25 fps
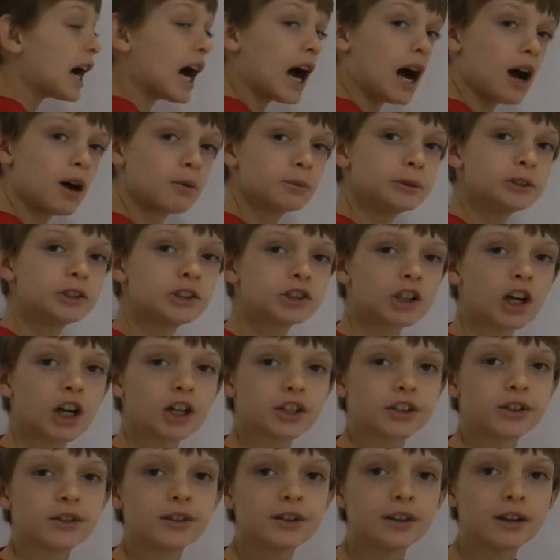I'll be
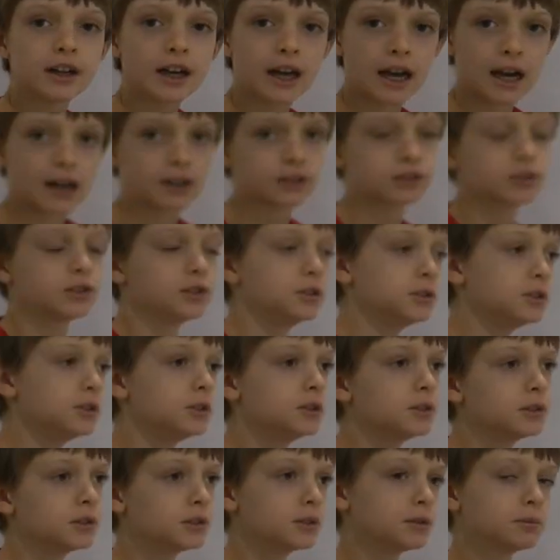showing you how
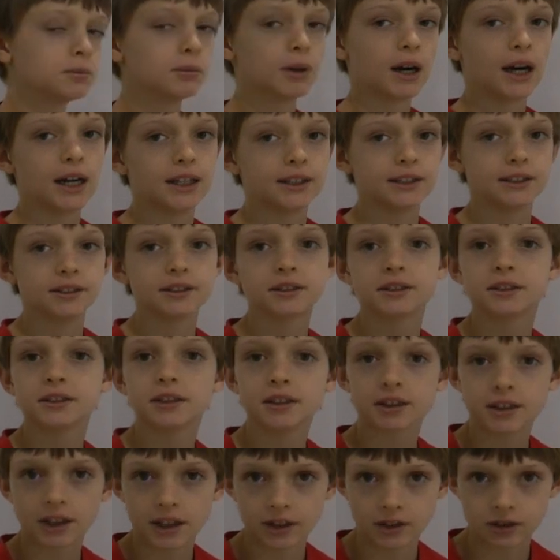to
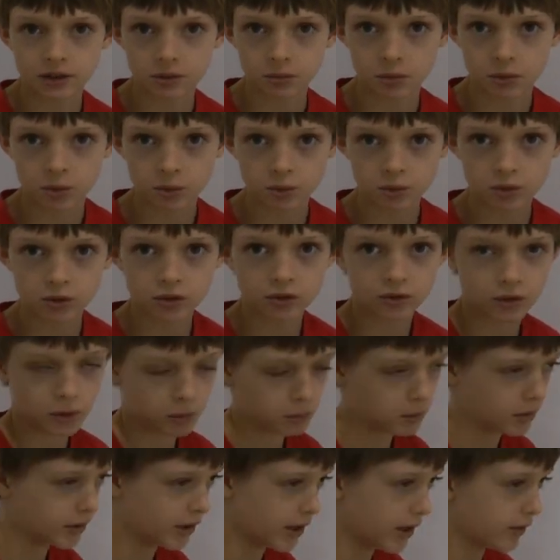minus decimals
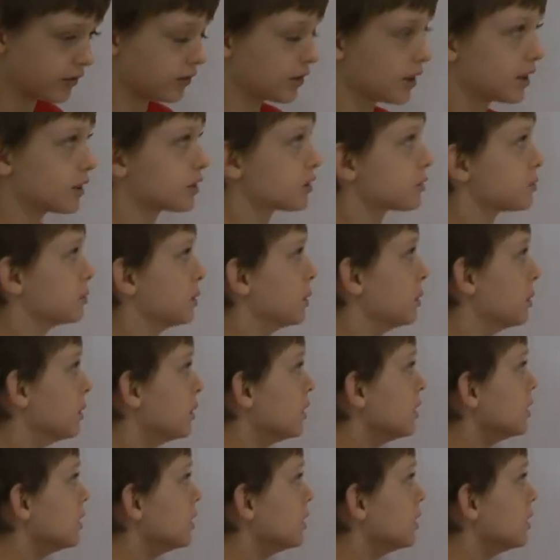from another decimal.